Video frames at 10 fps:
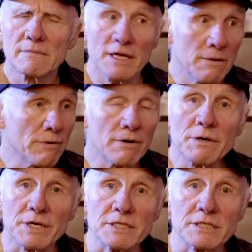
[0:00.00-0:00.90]
they were
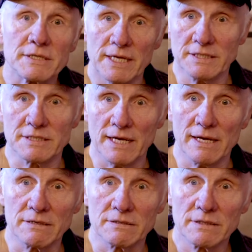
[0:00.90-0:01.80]
honest. They
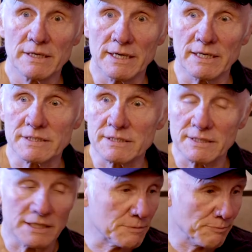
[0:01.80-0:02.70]
said, it's
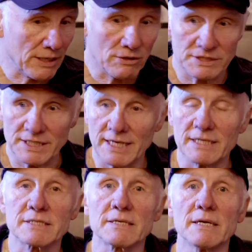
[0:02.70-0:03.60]
this because
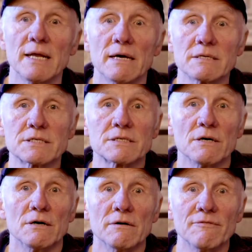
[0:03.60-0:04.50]
it's the last
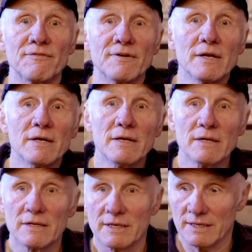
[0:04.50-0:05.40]
of,
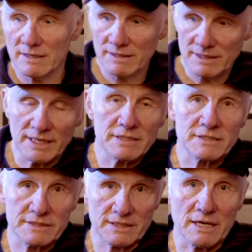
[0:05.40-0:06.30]

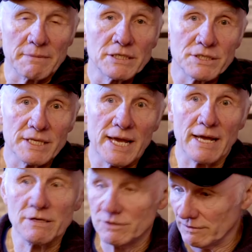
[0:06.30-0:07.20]
it's coming to the
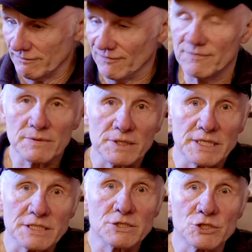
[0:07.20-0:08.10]
end of
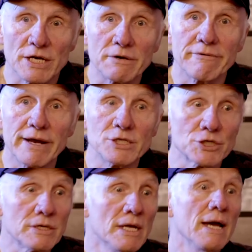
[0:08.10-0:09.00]
this
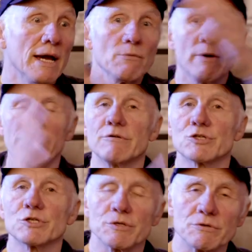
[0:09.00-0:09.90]
generation and we're
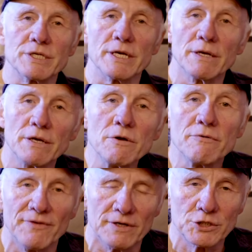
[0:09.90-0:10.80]
introducing a new
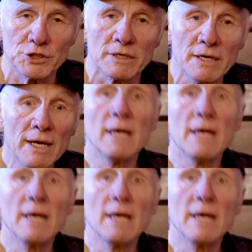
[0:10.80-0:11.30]
version.